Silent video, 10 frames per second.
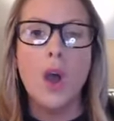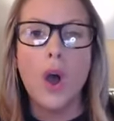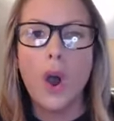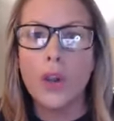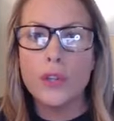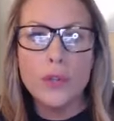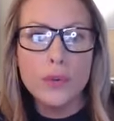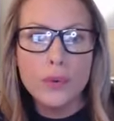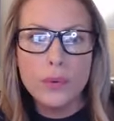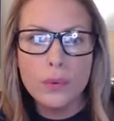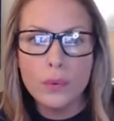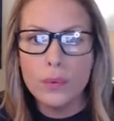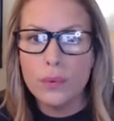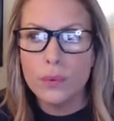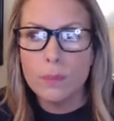are you
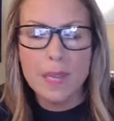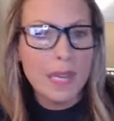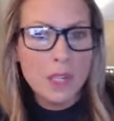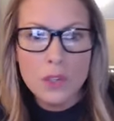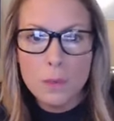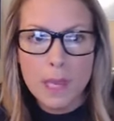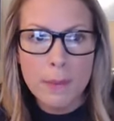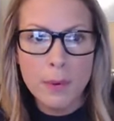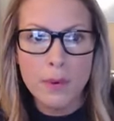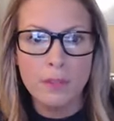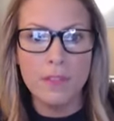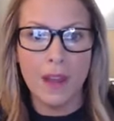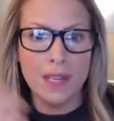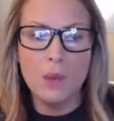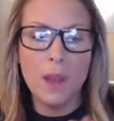meeting new people and
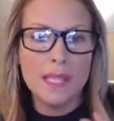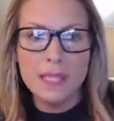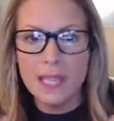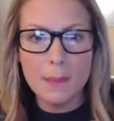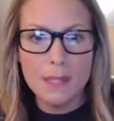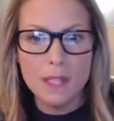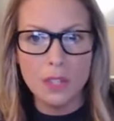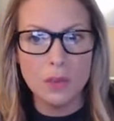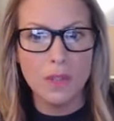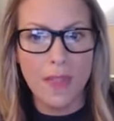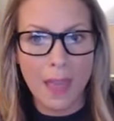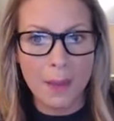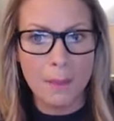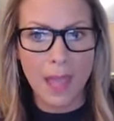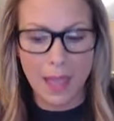finding ways to keep in touch with them